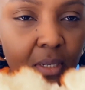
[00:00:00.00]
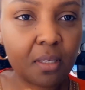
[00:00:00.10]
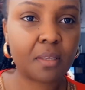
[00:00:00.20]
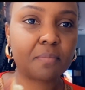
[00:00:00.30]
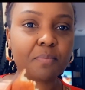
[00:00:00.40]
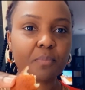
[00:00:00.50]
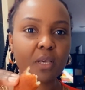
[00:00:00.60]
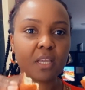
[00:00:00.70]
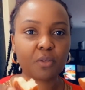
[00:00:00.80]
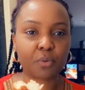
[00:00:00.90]
Again,
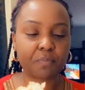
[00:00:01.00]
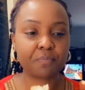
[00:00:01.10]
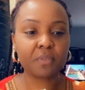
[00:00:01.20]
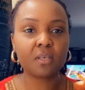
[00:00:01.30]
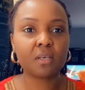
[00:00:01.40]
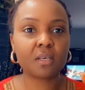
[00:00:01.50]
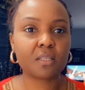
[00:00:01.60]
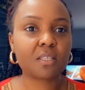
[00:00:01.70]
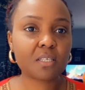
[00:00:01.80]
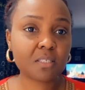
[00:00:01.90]
anyway,
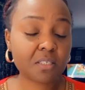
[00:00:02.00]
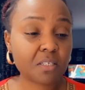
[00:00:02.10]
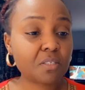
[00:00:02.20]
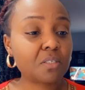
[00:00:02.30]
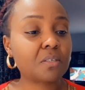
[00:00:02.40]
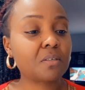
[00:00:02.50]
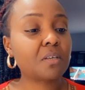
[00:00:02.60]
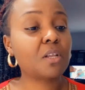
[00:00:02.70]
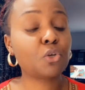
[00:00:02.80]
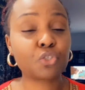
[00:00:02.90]

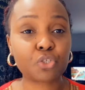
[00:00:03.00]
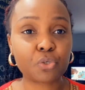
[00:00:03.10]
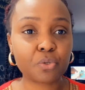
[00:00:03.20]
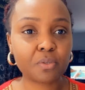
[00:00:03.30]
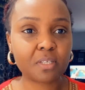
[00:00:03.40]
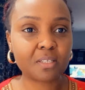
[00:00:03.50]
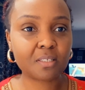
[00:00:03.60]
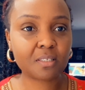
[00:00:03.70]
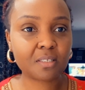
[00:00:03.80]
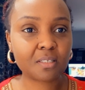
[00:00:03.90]
it looks good. It
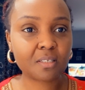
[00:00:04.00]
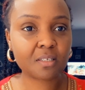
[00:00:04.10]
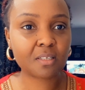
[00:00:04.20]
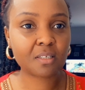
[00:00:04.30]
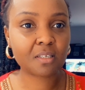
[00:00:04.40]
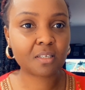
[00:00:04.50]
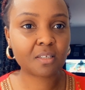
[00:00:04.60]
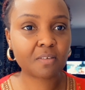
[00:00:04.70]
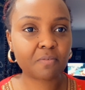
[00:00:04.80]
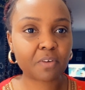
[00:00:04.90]
is
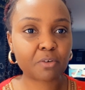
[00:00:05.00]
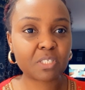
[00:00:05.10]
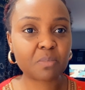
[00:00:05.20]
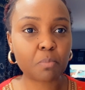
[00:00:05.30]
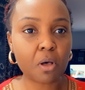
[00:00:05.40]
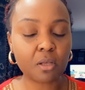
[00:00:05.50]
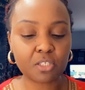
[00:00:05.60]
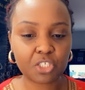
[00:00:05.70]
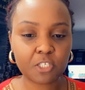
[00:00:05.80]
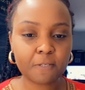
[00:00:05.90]
very
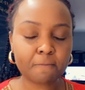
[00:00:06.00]
spongy.